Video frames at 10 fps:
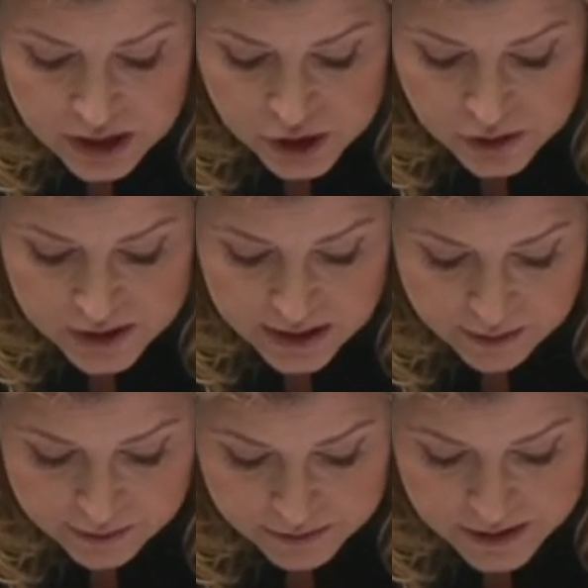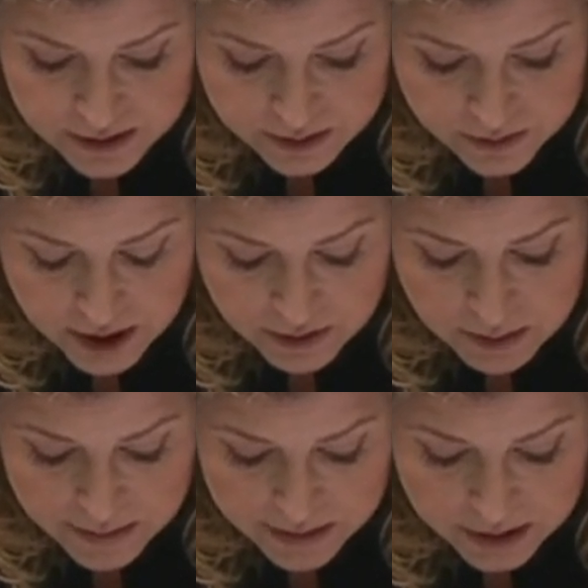Tuesday the 15th of
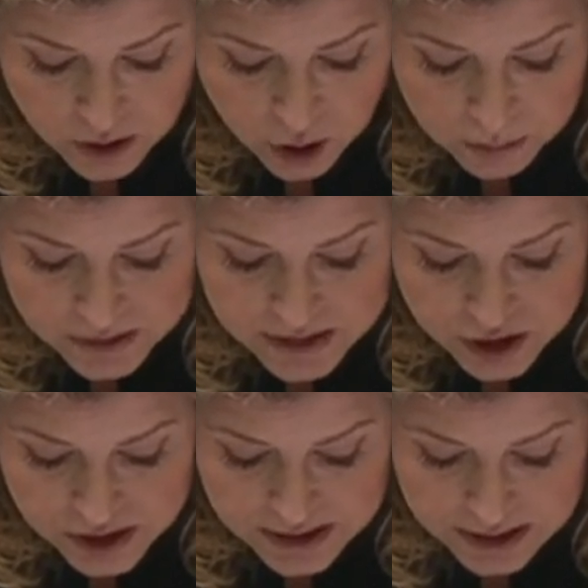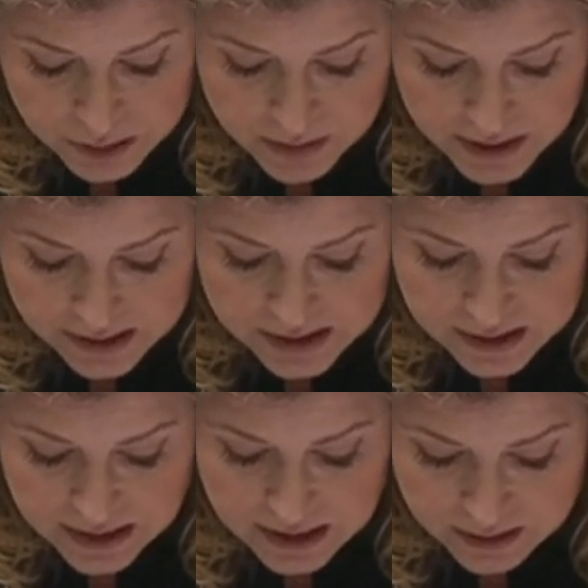November, Opposition Day
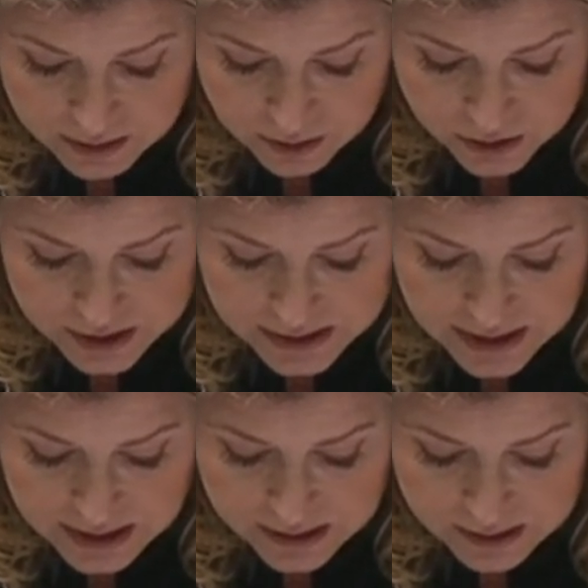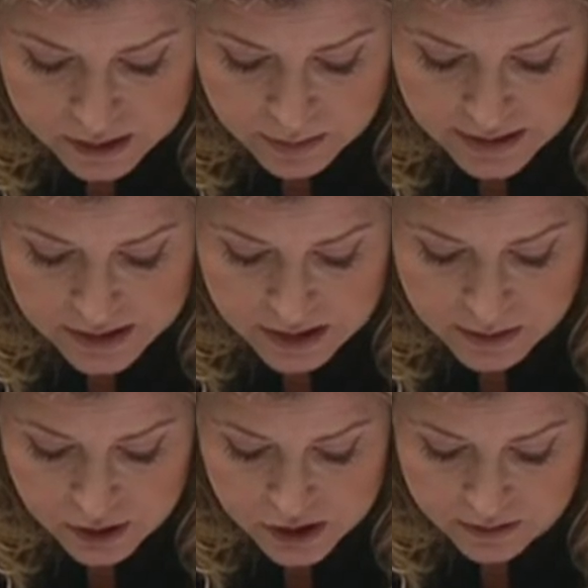debate, 8th allotted day, debating the
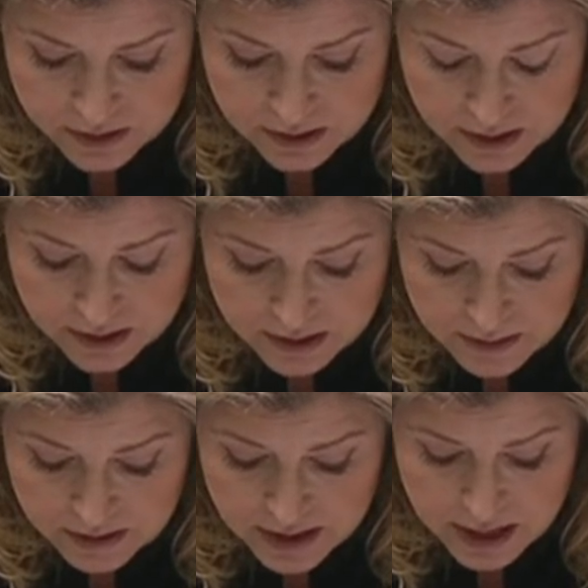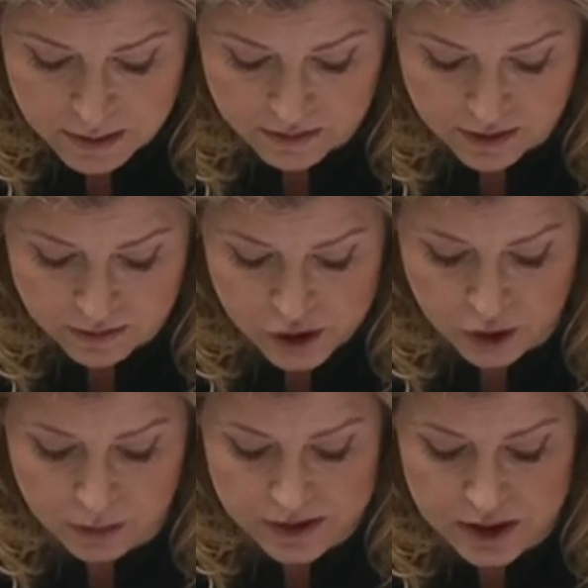motion of in the name of the
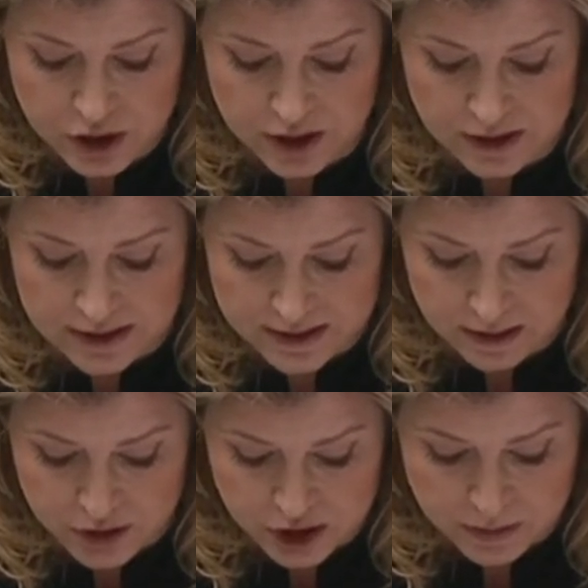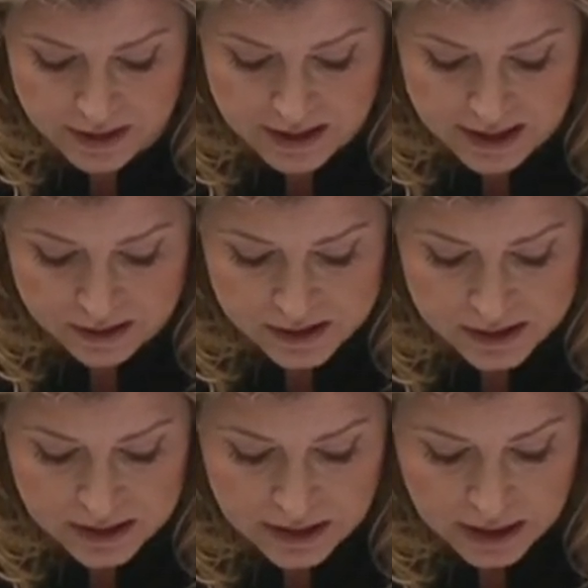official opposition, subject to be
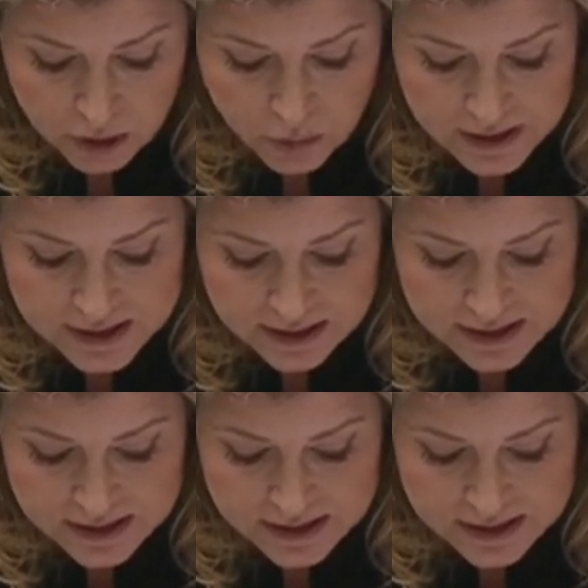announced. Wednesday the